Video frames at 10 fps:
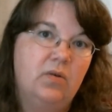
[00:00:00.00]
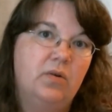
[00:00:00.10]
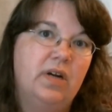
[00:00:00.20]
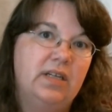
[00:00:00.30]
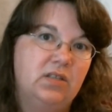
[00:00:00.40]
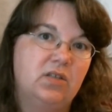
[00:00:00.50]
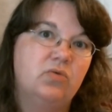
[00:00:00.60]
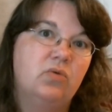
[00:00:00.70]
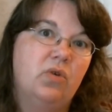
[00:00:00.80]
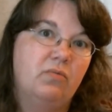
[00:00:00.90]
or
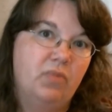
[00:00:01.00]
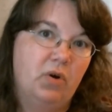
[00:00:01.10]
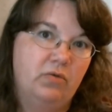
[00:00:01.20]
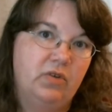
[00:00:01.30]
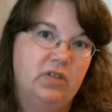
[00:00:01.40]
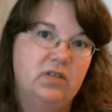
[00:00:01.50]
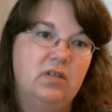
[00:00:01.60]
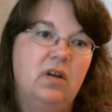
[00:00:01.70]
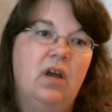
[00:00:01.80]
ancestral component.